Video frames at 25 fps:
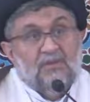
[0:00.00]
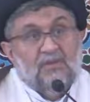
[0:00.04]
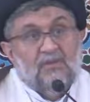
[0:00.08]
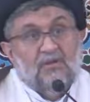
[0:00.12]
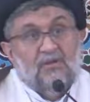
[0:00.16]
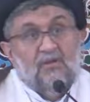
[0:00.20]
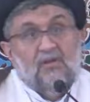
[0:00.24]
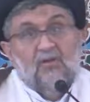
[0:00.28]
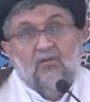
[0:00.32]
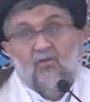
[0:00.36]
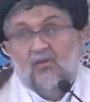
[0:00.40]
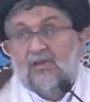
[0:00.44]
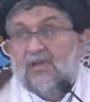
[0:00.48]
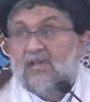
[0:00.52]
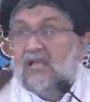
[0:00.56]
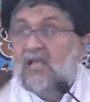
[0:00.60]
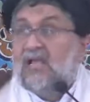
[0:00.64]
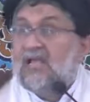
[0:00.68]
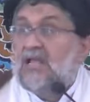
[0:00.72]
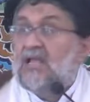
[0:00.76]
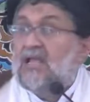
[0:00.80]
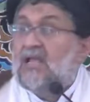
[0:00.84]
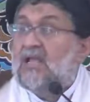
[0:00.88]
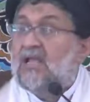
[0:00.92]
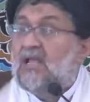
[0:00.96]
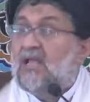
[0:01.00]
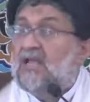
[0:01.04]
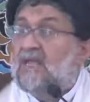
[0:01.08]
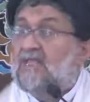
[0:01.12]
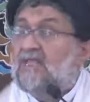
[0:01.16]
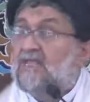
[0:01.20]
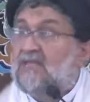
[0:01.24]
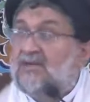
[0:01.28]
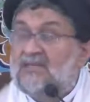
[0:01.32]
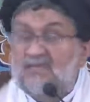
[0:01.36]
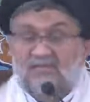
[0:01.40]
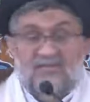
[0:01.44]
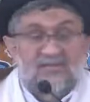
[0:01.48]
looking and
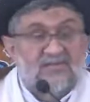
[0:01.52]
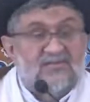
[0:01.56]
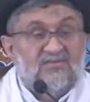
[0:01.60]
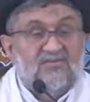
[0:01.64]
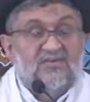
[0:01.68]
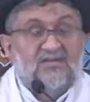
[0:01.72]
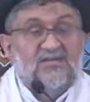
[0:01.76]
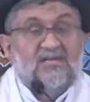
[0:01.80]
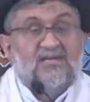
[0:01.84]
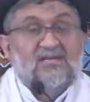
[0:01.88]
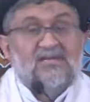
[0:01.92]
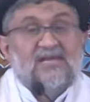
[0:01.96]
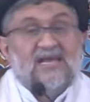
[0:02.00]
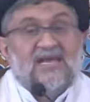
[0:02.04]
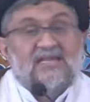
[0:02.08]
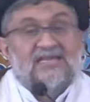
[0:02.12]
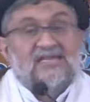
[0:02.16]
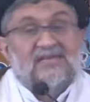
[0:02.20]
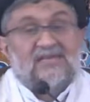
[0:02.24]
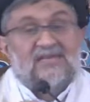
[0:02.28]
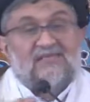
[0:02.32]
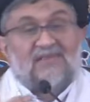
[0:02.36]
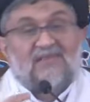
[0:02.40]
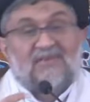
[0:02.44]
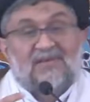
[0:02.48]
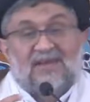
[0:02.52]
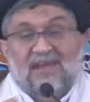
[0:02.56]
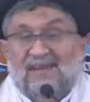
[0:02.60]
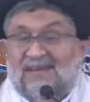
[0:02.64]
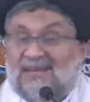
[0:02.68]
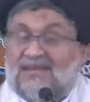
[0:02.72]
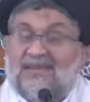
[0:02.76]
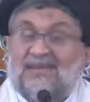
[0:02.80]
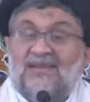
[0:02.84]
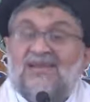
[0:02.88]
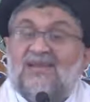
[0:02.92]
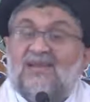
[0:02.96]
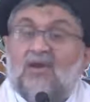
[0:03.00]
witnessing and
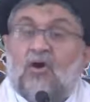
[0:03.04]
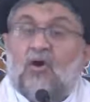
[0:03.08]
reflecting